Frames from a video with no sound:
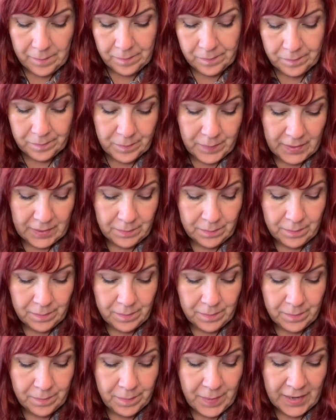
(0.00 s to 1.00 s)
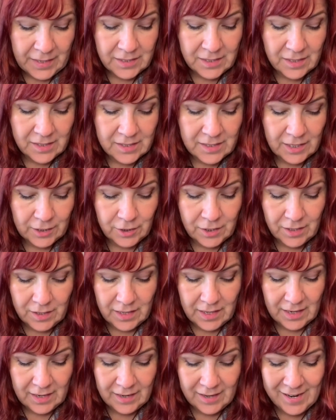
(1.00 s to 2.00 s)
but back to the session
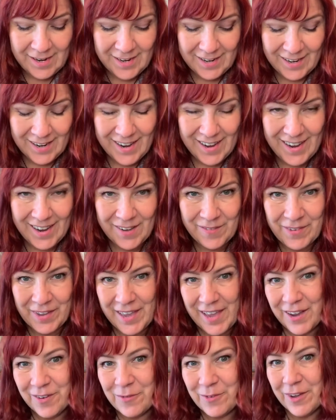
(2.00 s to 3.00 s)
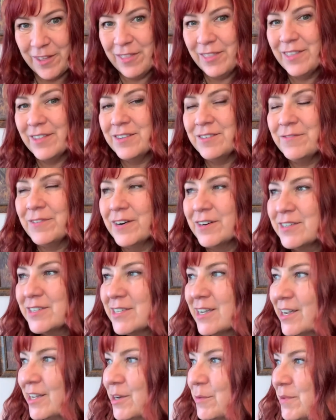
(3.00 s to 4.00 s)
that I began with, as far as
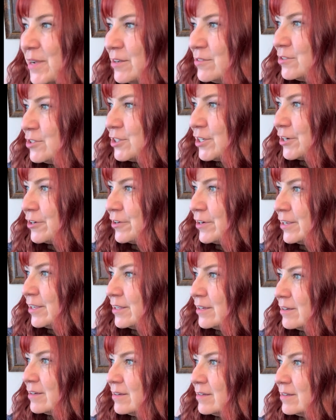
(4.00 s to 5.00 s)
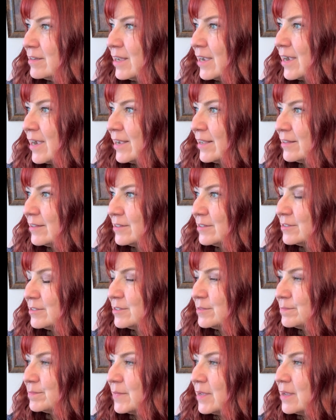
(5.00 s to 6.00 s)
talking about Gerry and Highland,
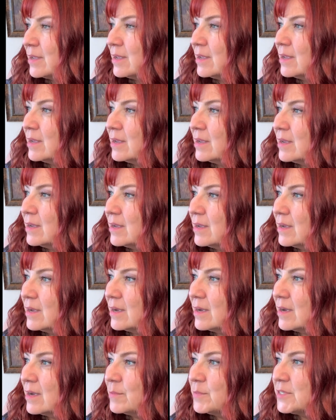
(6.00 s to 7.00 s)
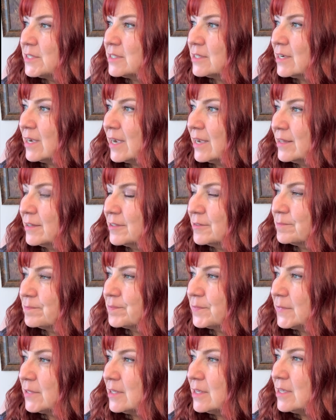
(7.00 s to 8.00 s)
Mystic Highland.
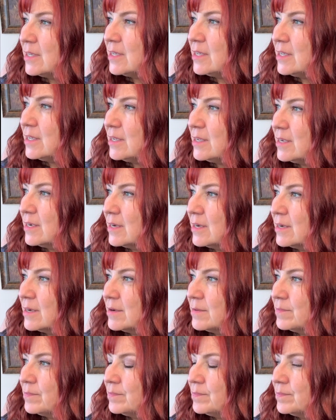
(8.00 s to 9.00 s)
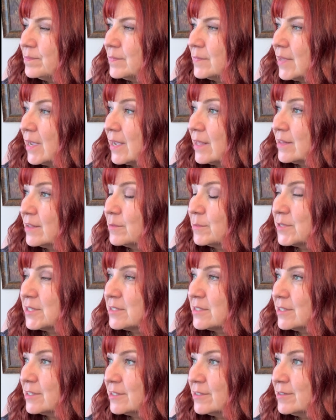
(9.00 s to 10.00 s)
Highland
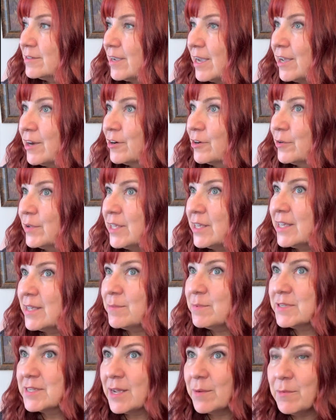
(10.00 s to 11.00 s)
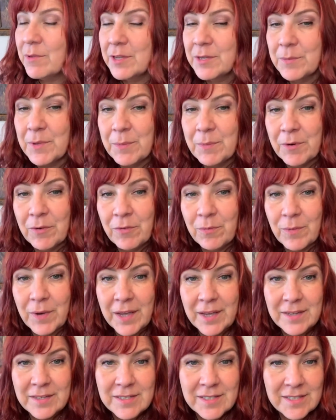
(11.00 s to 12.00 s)
Mystic. I don't know. He keeps coming to me both
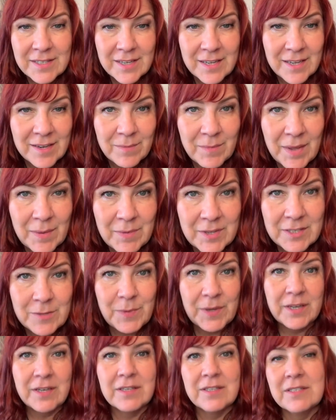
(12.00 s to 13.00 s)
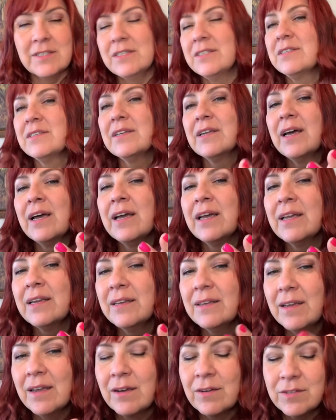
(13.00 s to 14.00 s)
ways, and maybe it's because I
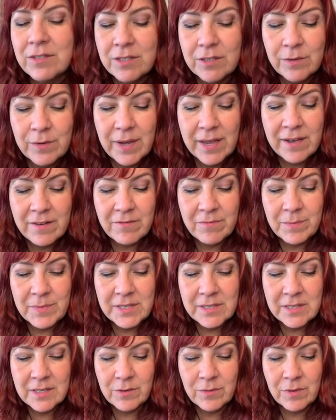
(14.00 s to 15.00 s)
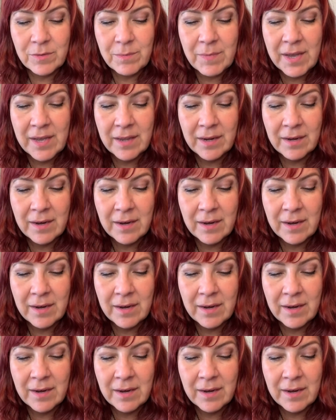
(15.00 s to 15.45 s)
also have Mystic with my